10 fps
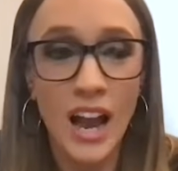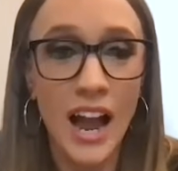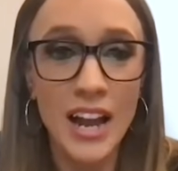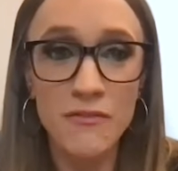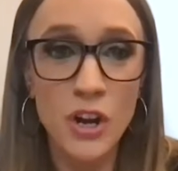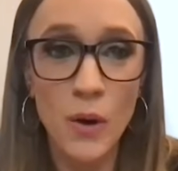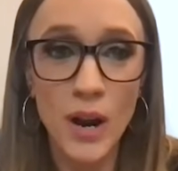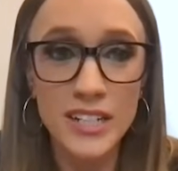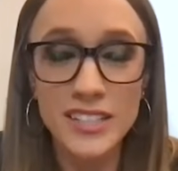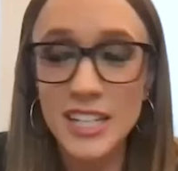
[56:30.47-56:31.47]
I have no
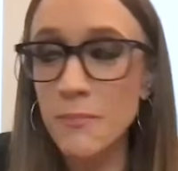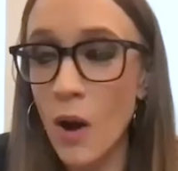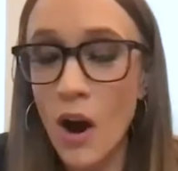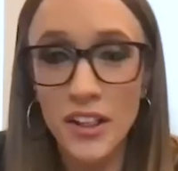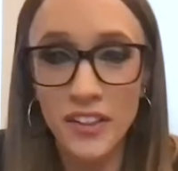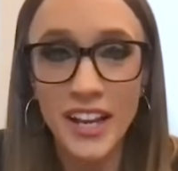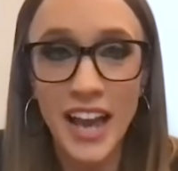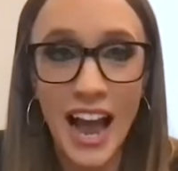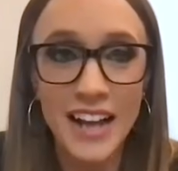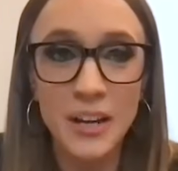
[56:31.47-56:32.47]
idea because he bought it like
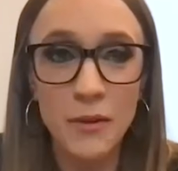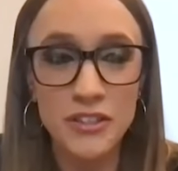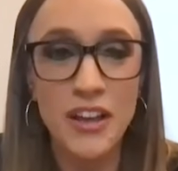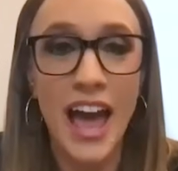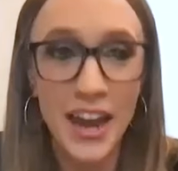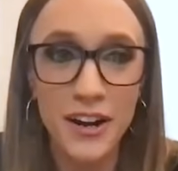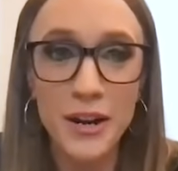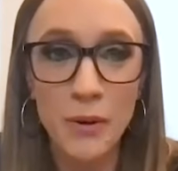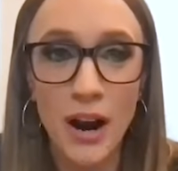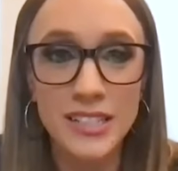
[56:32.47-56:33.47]
as I was in the
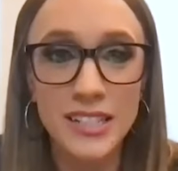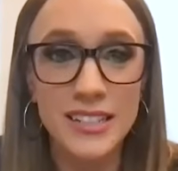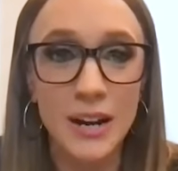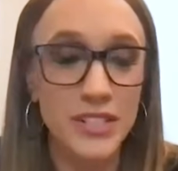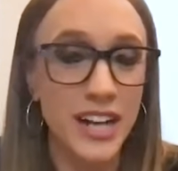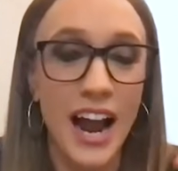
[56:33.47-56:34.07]
editing process, and I was like,